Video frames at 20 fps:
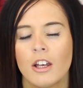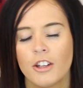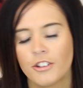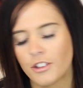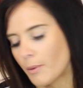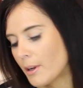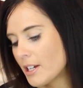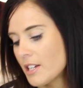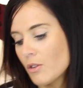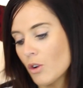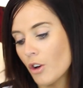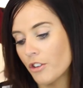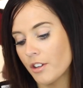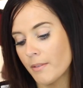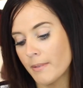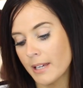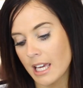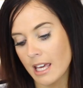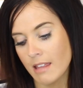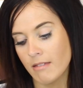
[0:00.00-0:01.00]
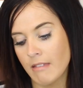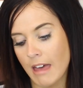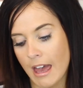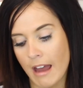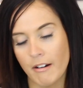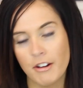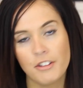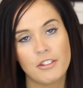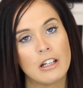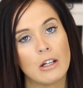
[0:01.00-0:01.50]
So when you've got something in
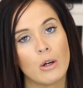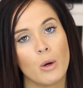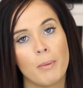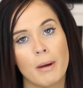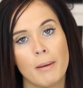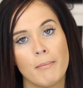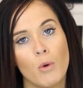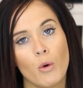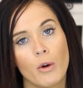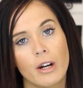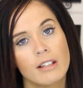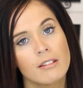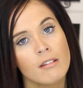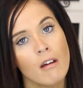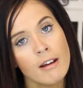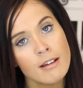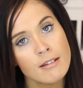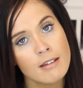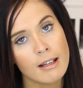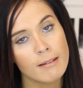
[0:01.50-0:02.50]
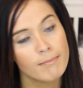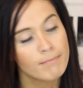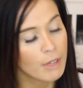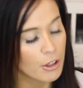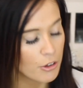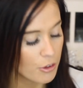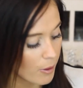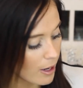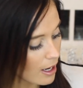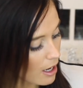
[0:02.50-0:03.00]
there, it's a little bit more exciting.
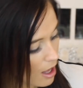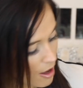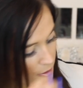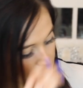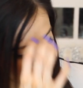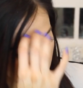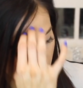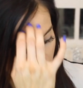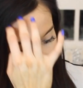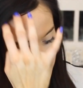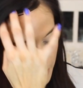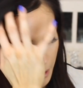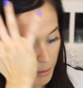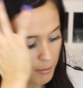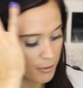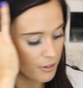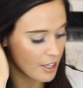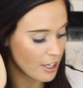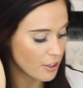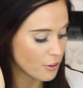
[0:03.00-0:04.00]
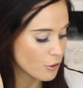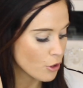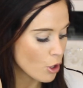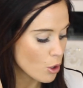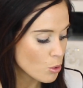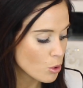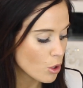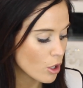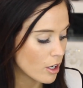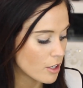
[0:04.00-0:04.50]
So I love bath bombs. They're
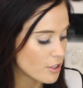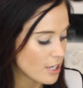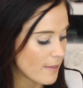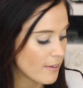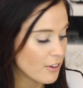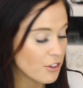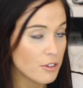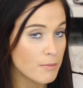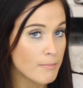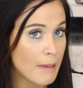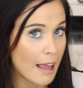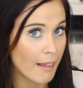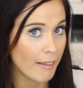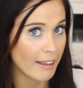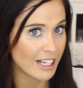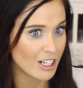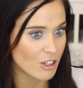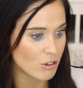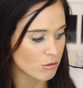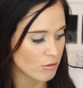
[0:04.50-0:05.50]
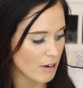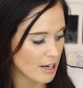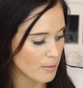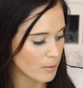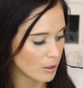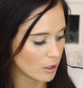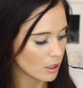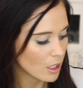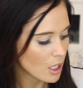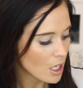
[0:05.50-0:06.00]
so good and they smell
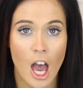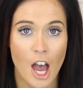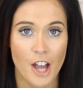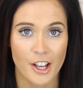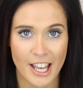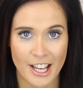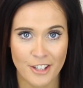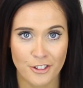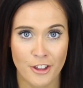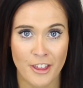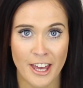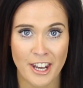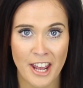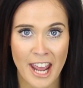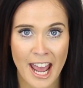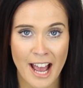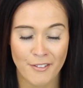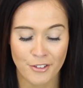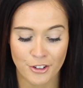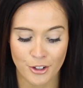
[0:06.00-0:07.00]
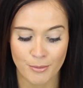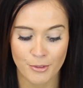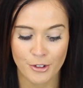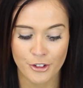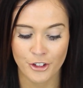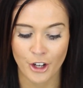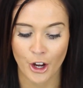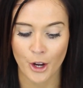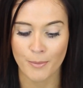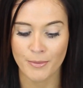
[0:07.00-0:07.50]
incredible. Okay, so then I have some
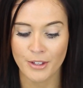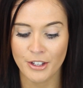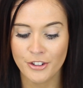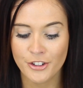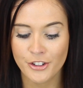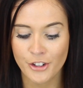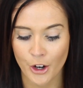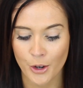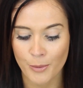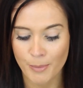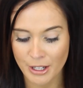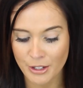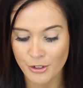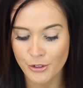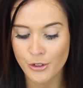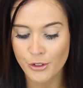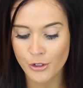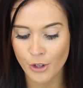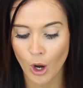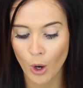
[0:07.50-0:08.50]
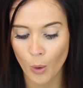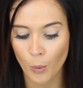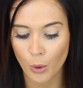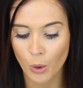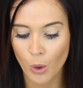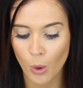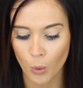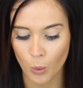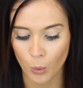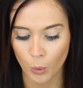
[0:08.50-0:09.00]
soap. This soap is so
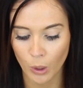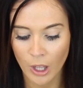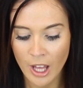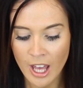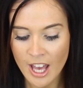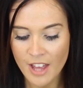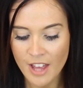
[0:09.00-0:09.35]
cool.